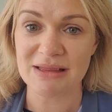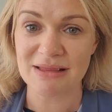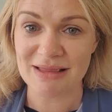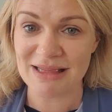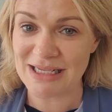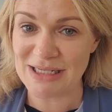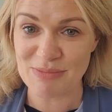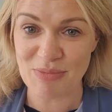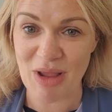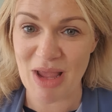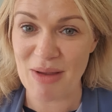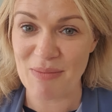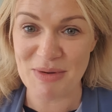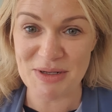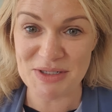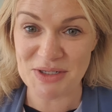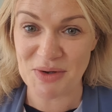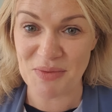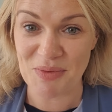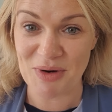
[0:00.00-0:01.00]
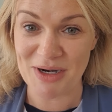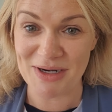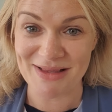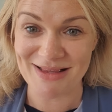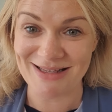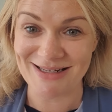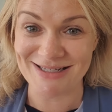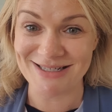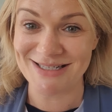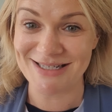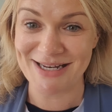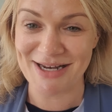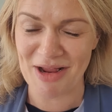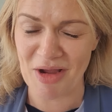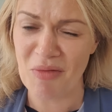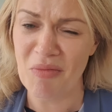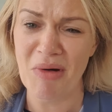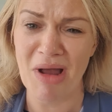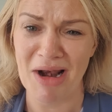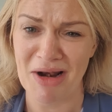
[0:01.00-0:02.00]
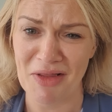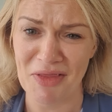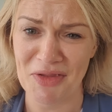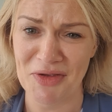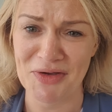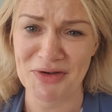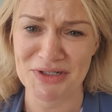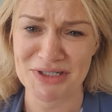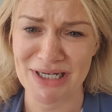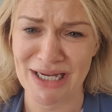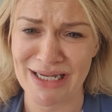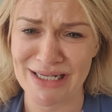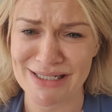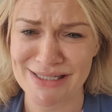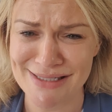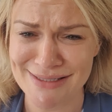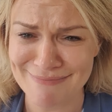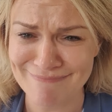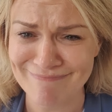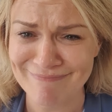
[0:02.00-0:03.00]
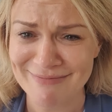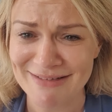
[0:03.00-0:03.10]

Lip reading: these babies are worth it, well, on the good days.